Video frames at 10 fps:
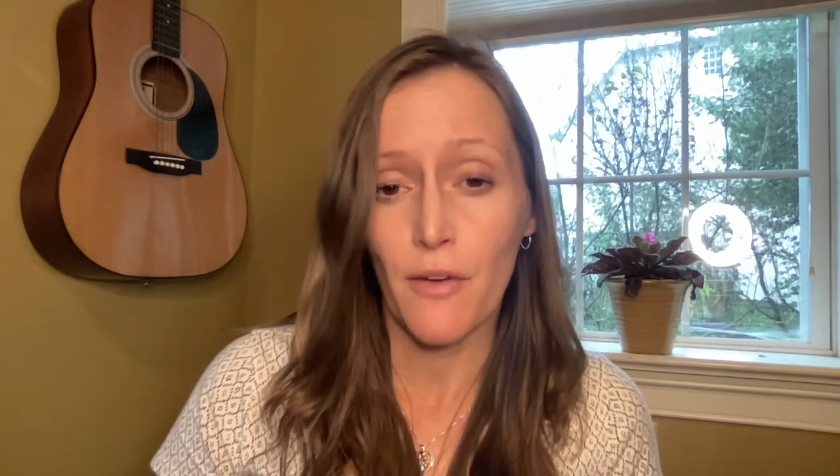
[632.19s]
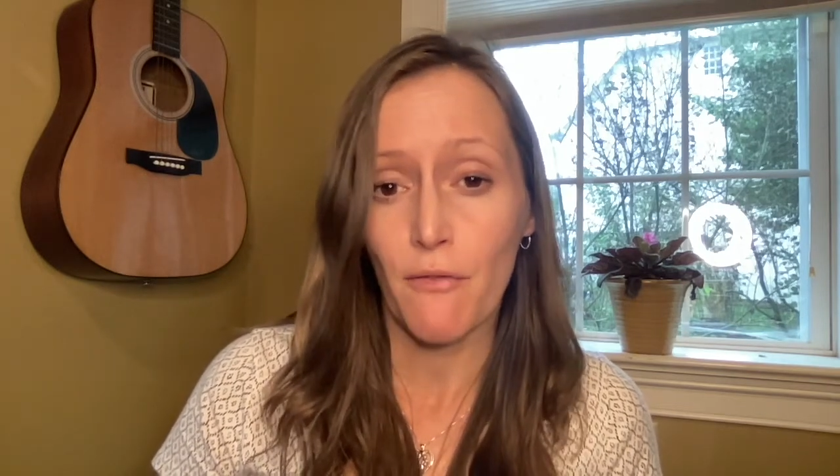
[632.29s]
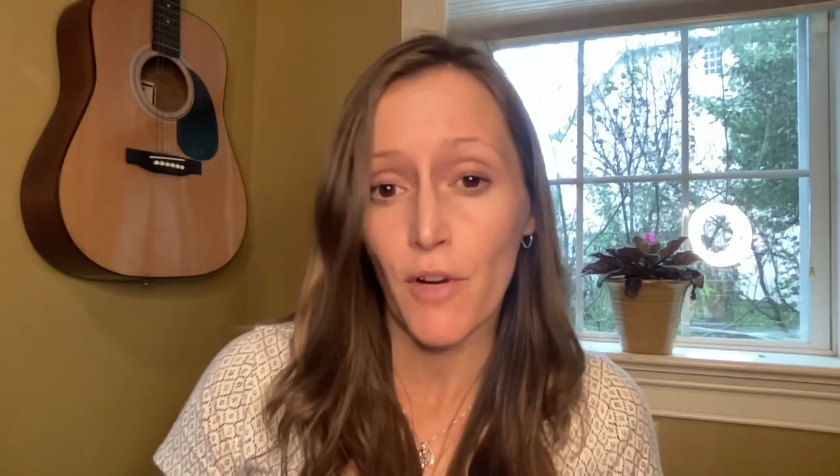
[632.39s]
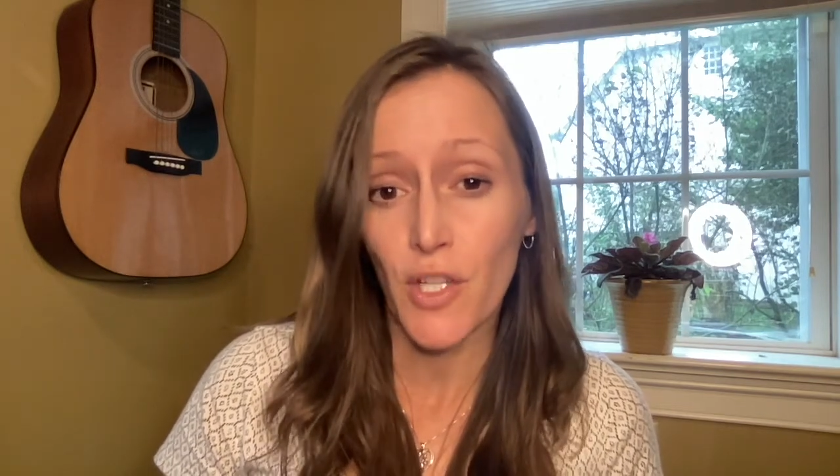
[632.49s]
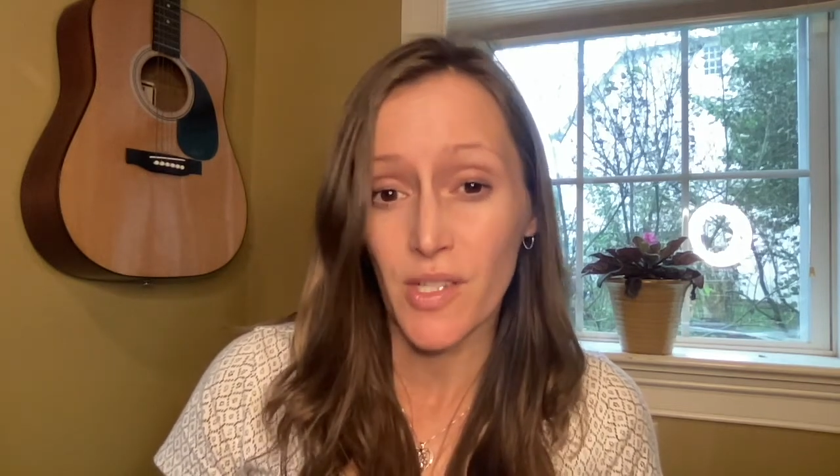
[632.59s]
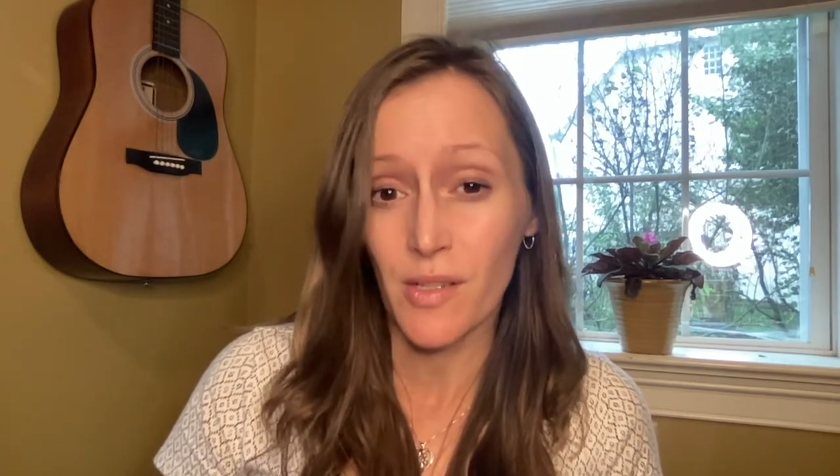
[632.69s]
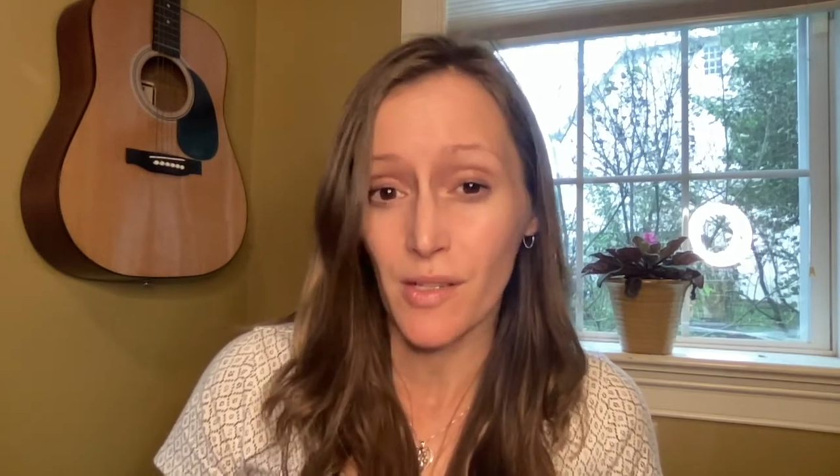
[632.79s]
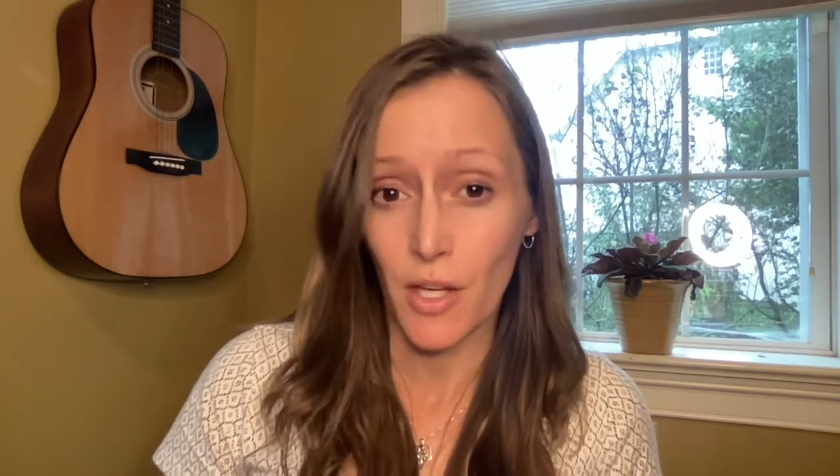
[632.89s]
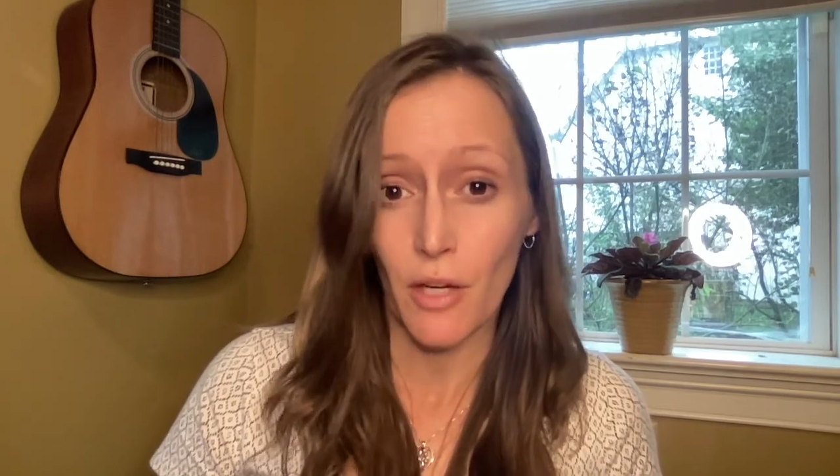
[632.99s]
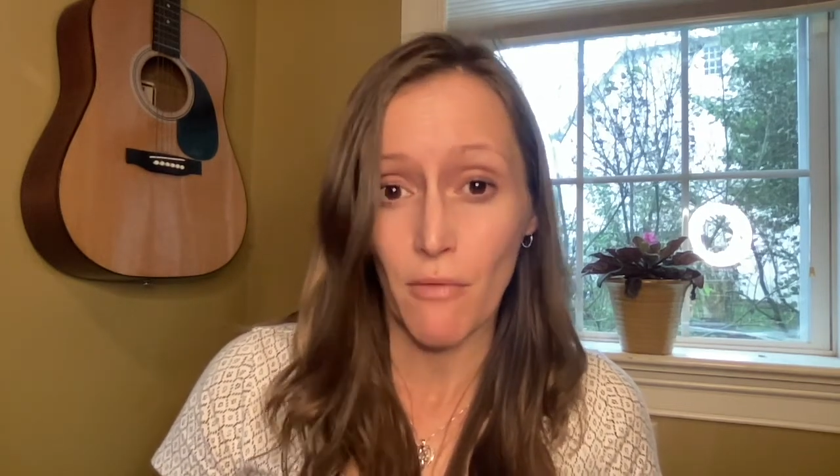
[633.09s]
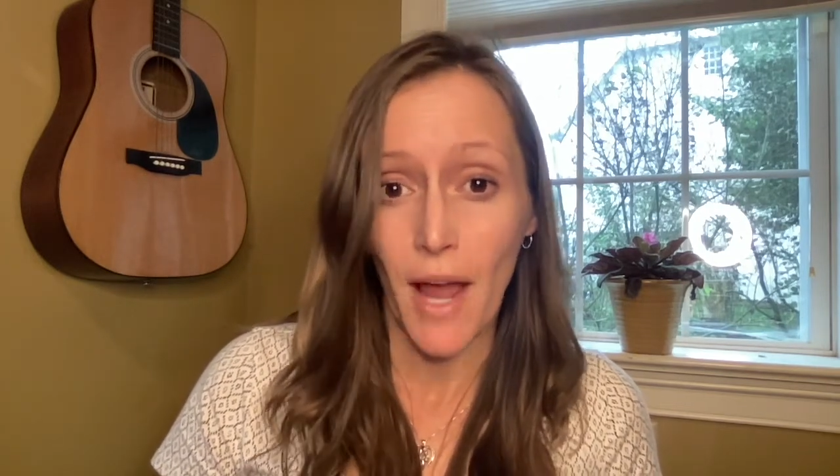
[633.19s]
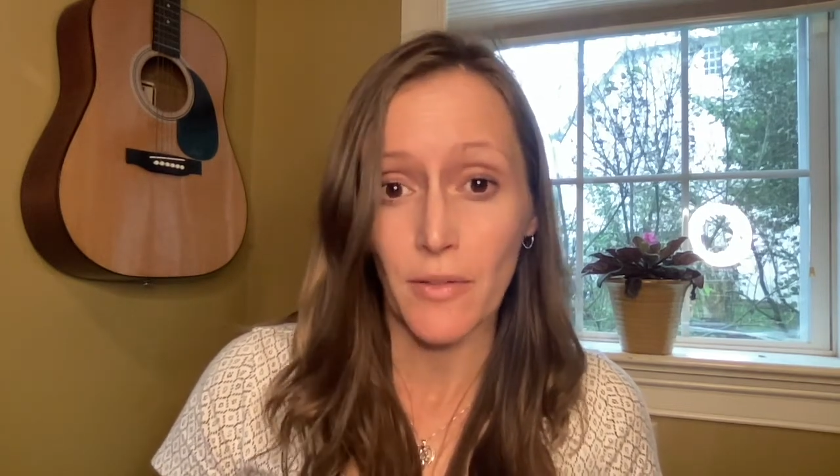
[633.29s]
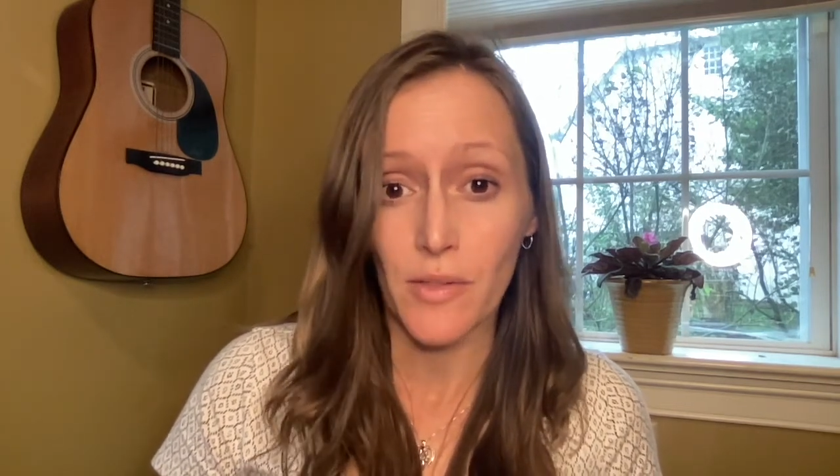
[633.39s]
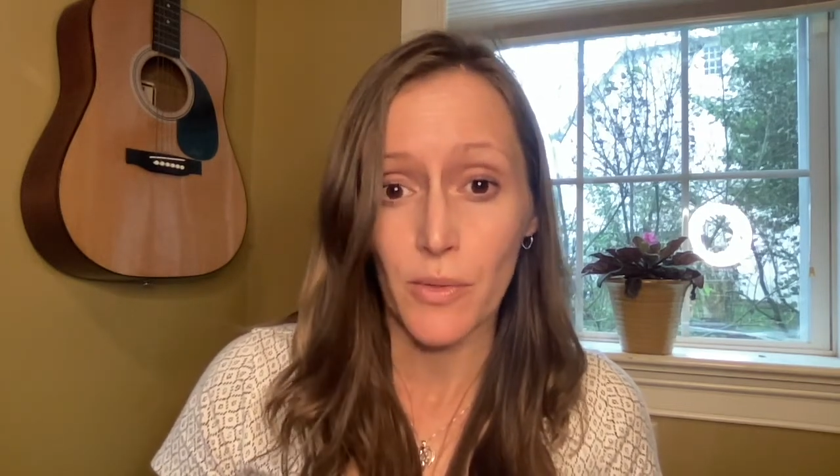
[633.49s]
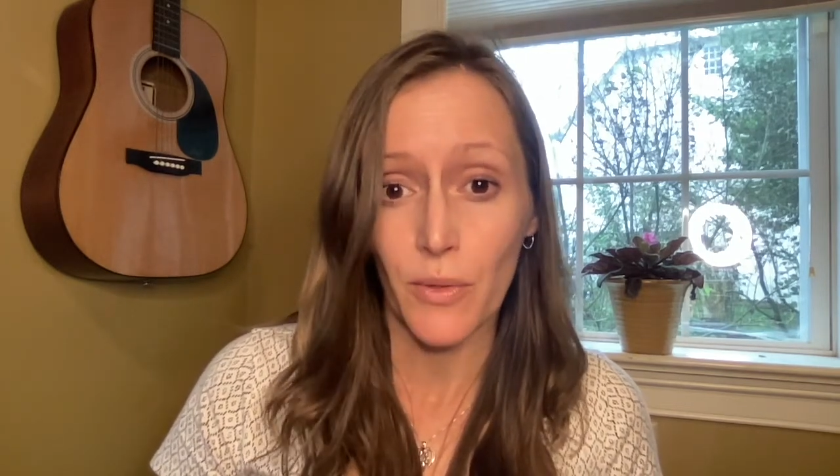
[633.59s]
versus year-round
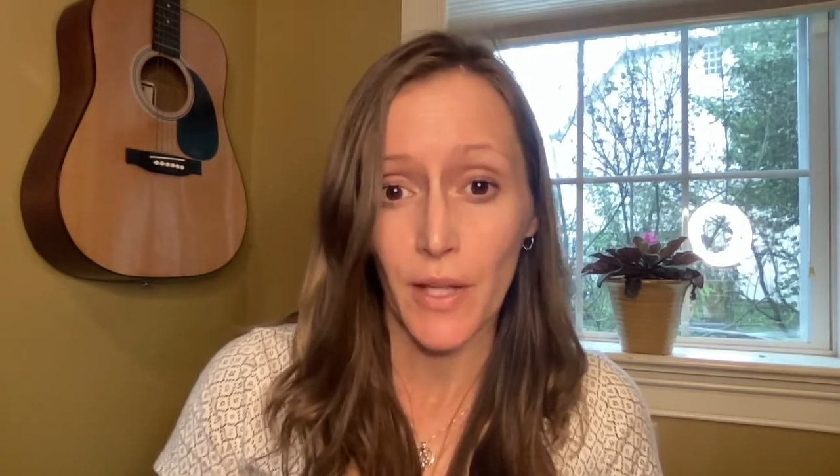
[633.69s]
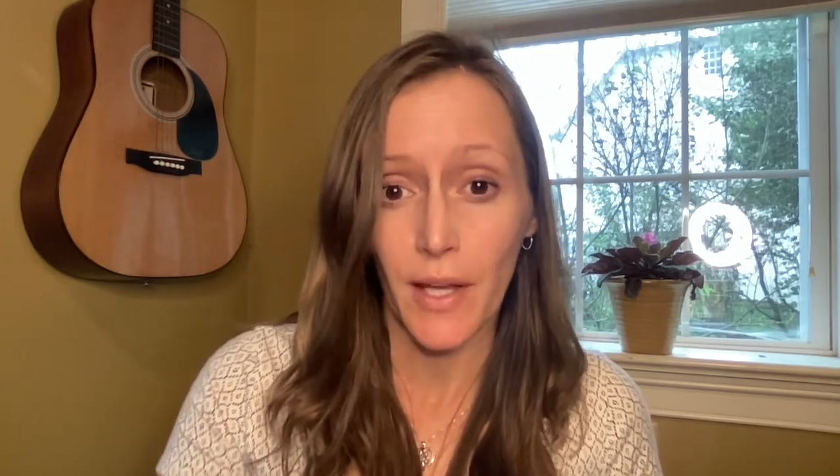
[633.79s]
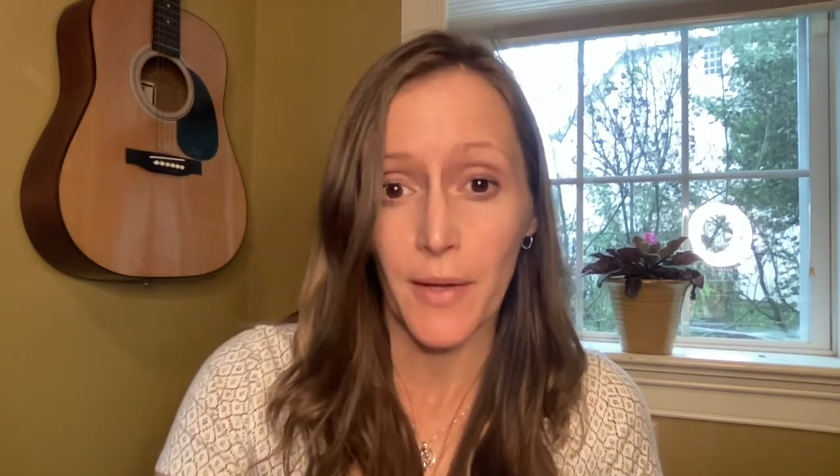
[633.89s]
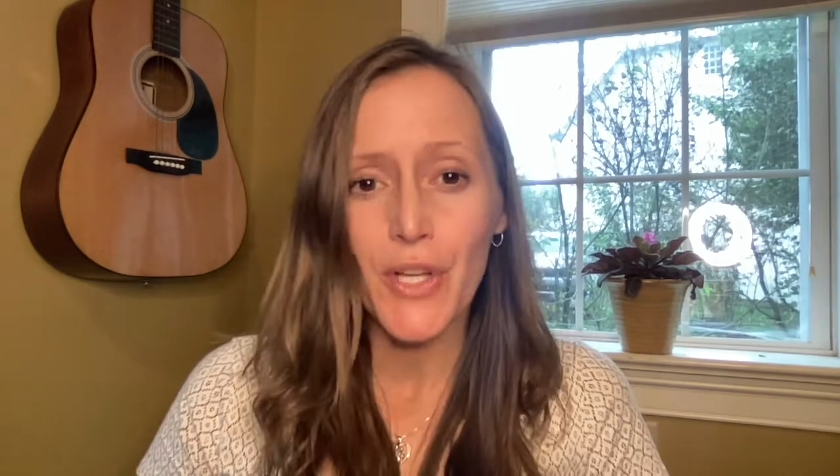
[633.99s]
schooling.